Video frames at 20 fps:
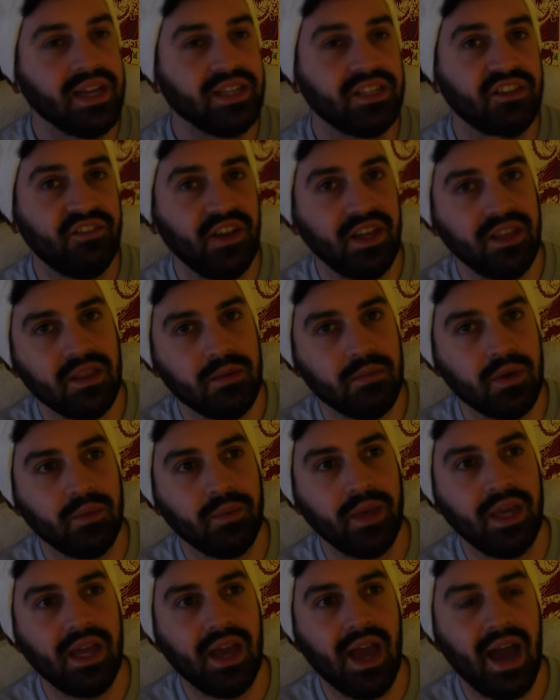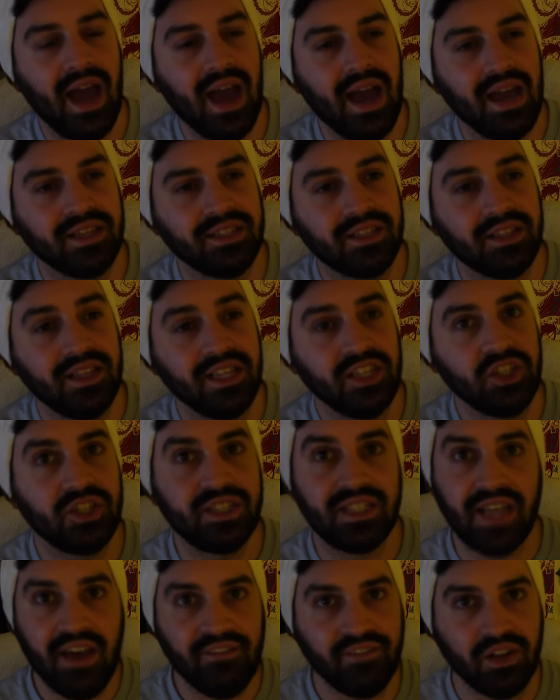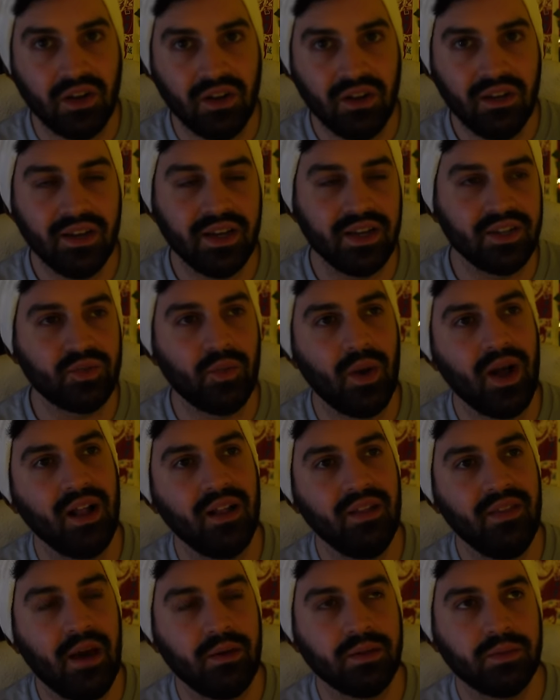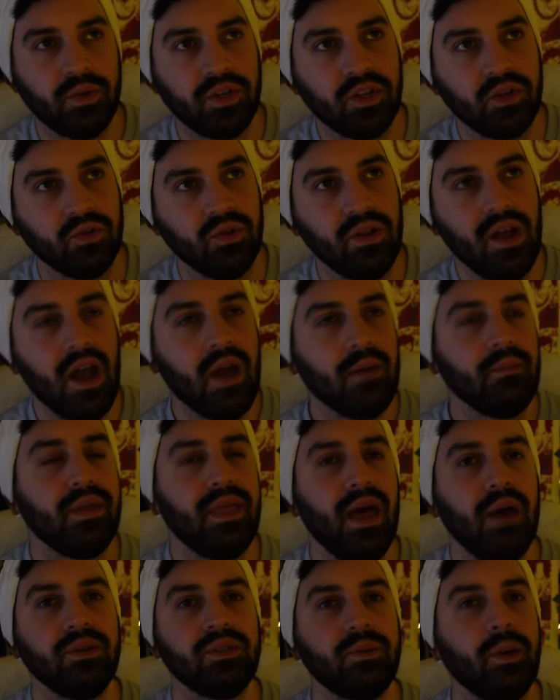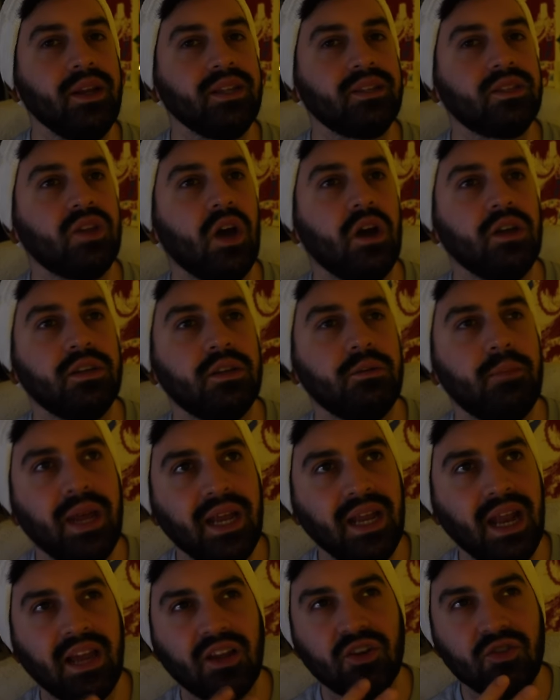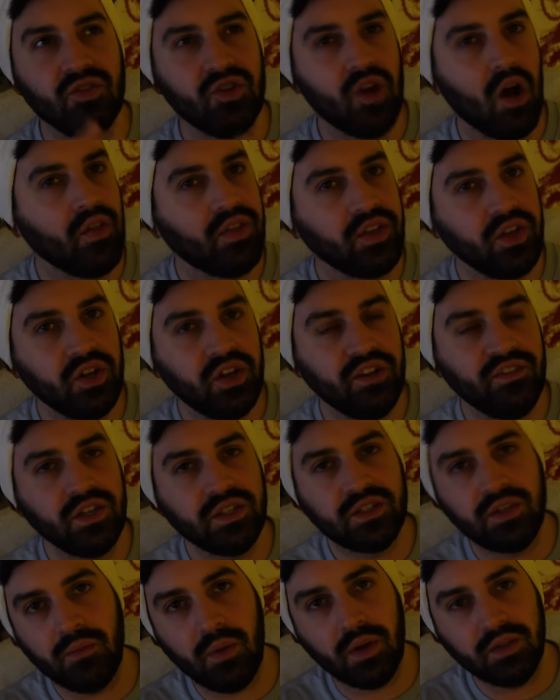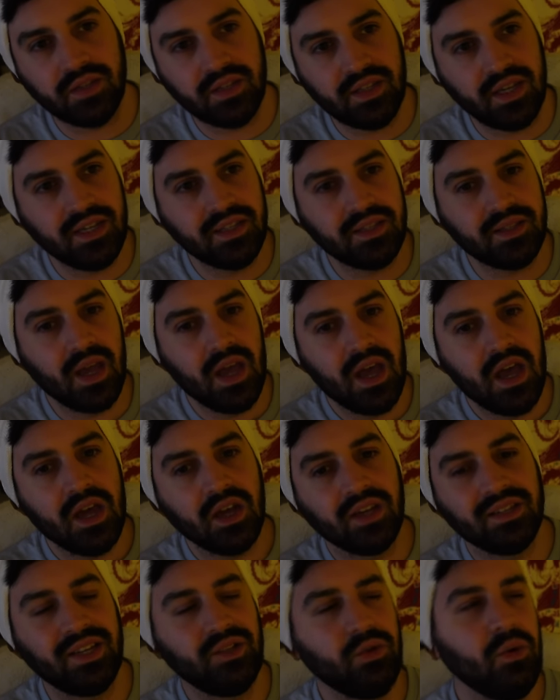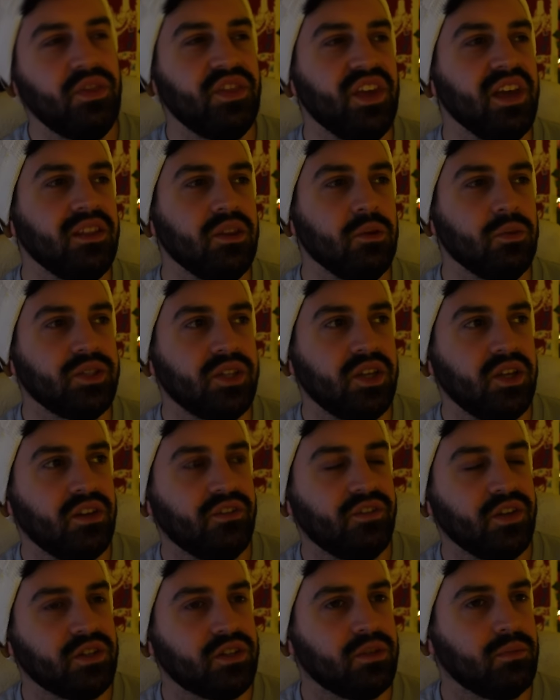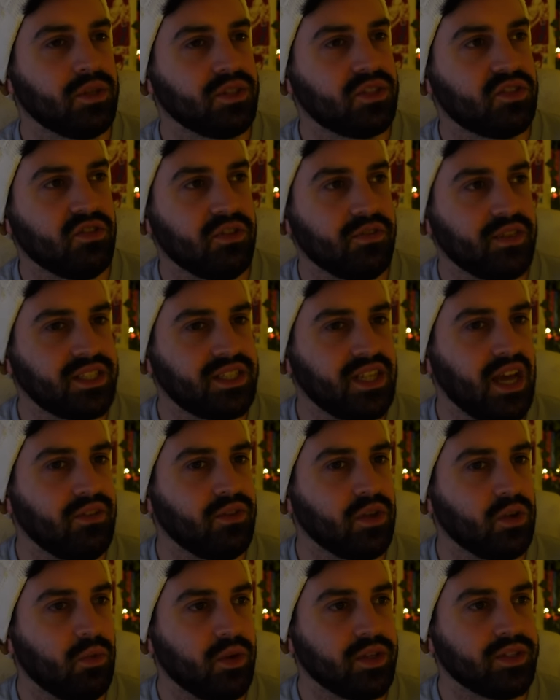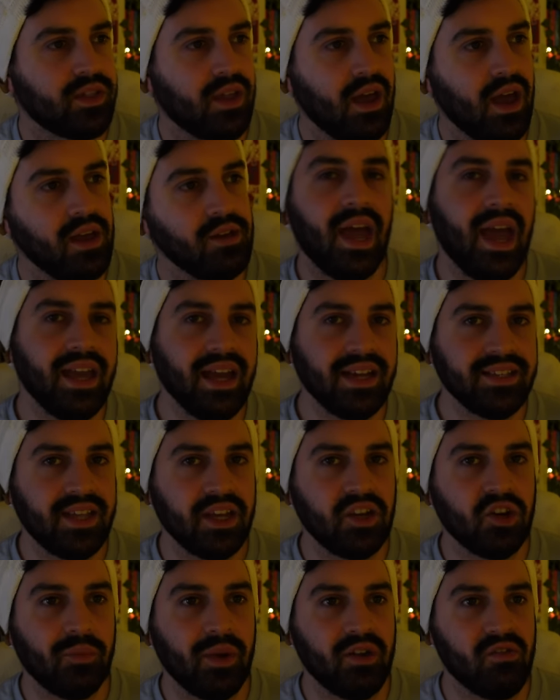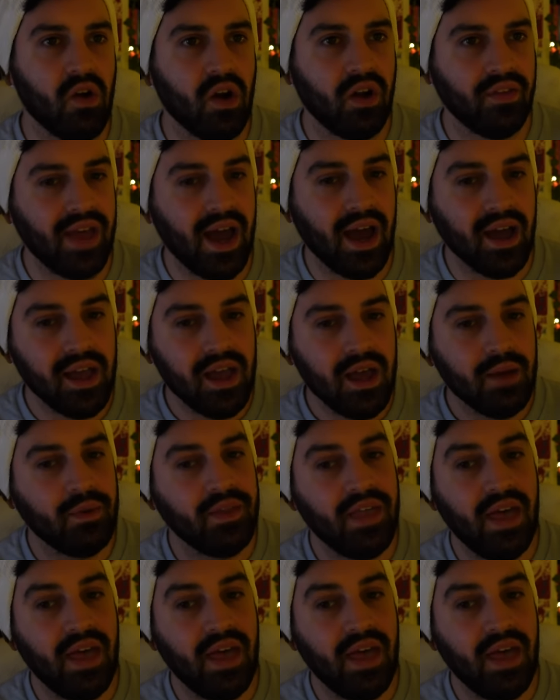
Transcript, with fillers: defeating the mummy and the devil as well. That was pretty cool. But that was when it started to be like not the universal monsters because I don't think there was a universal monster of the devil, was there? I guess I could be wrong on that. But